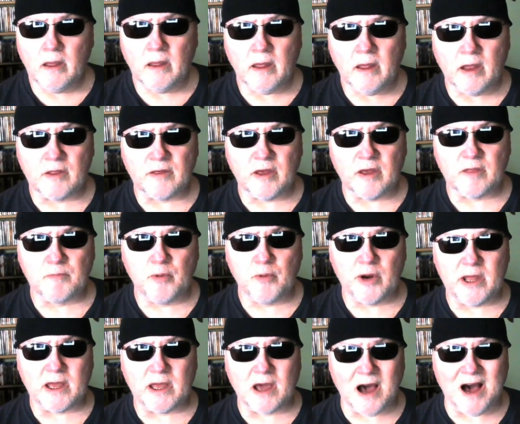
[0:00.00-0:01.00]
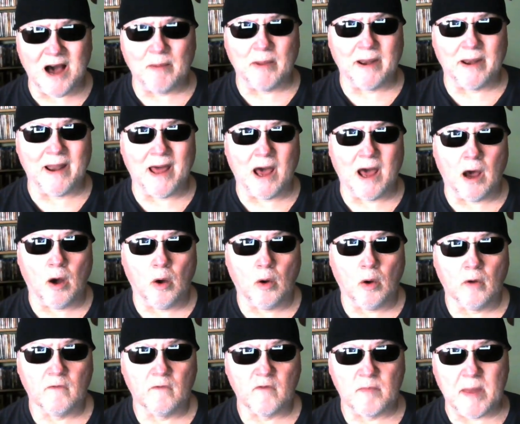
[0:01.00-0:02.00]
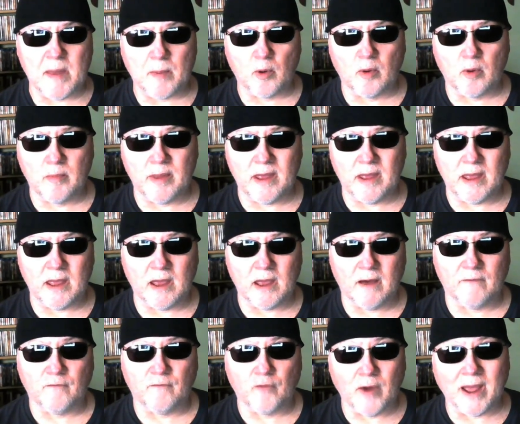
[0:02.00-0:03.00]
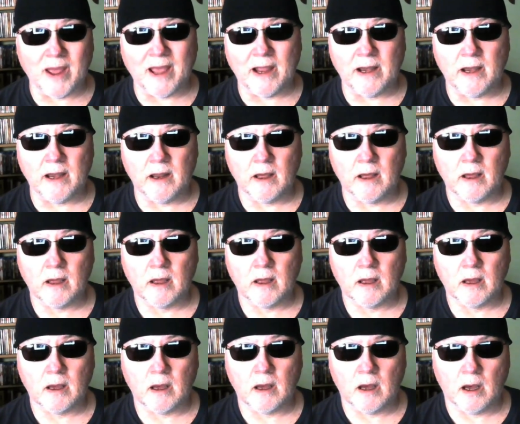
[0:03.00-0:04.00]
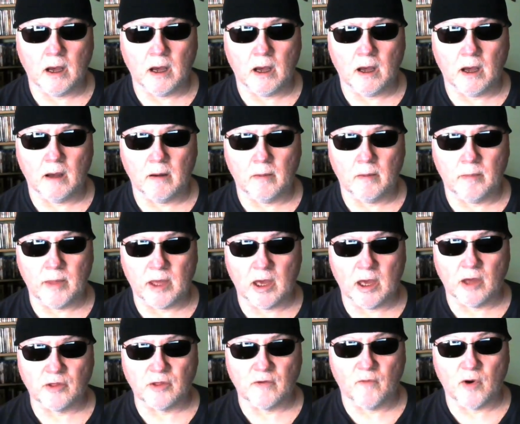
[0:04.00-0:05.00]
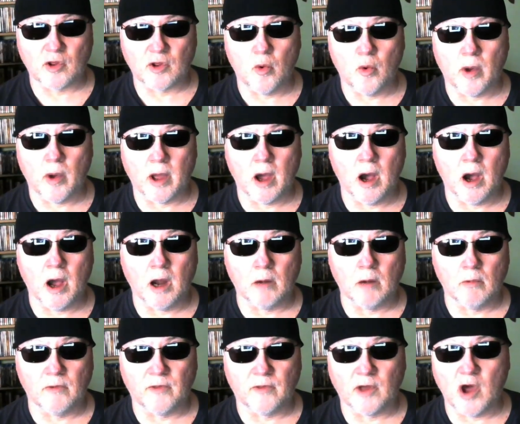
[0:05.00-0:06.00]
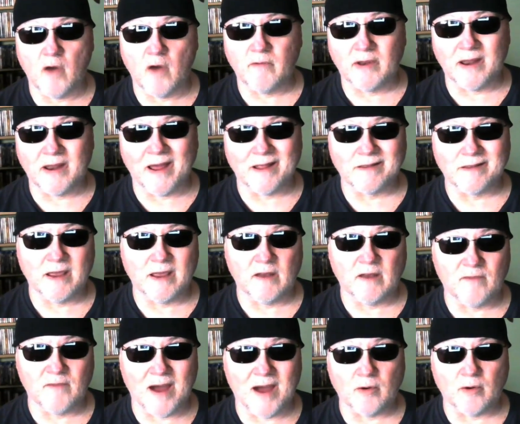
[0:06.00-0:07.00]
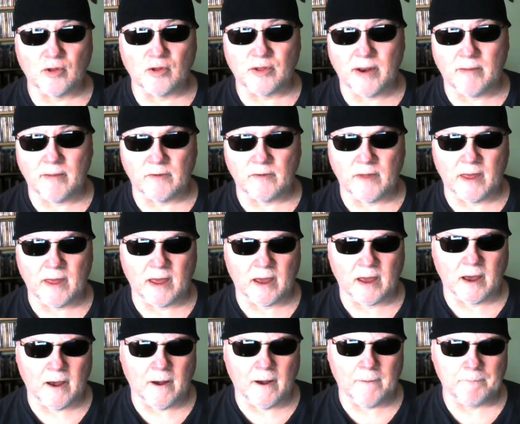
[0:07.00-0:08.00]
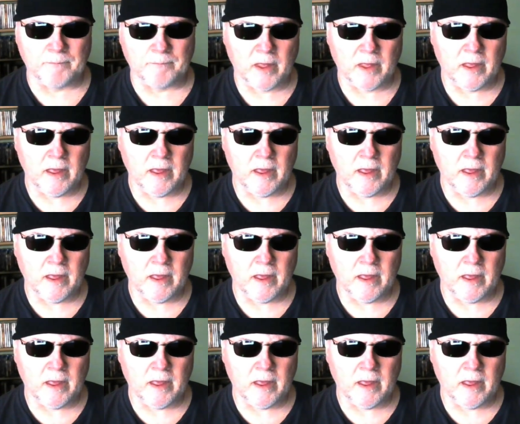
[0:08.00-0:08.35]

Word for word: it's it's pretty common now for people to be afraid uh, because of what's going on with the COVID-19 virus and everything. Um,